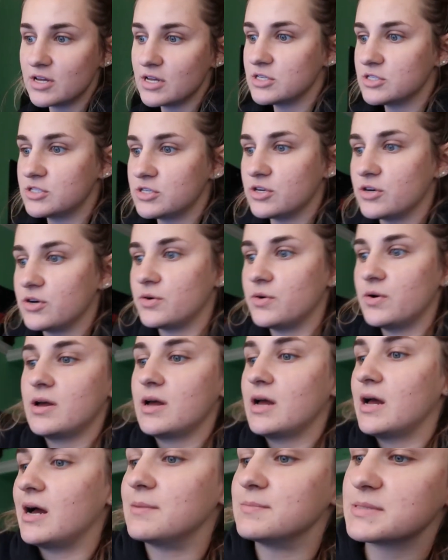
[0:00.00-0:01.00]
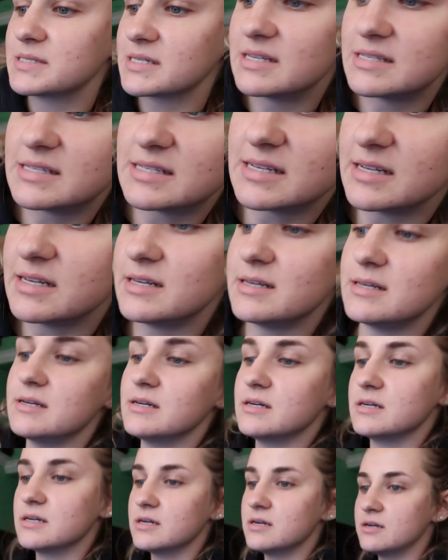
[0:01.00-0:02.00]
So I'm just gonna sit
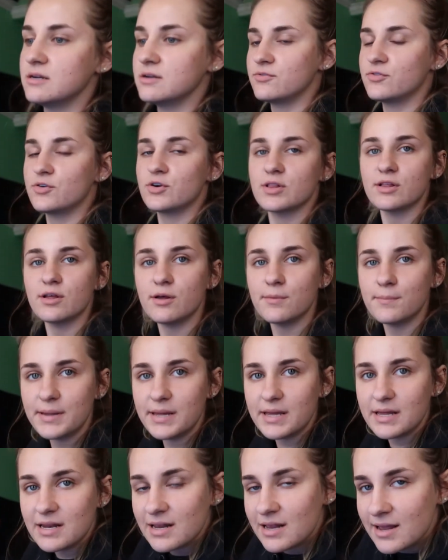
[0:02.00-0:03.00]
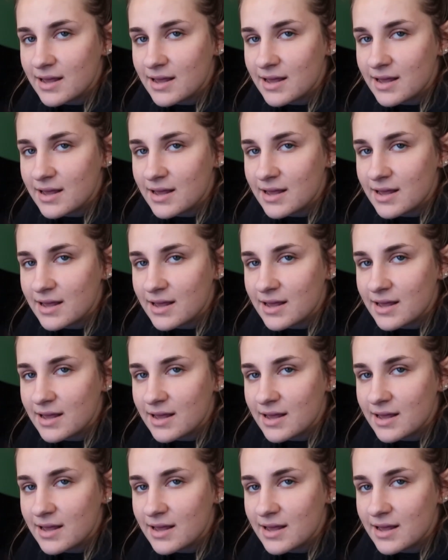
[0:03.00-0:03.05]
here for a little bit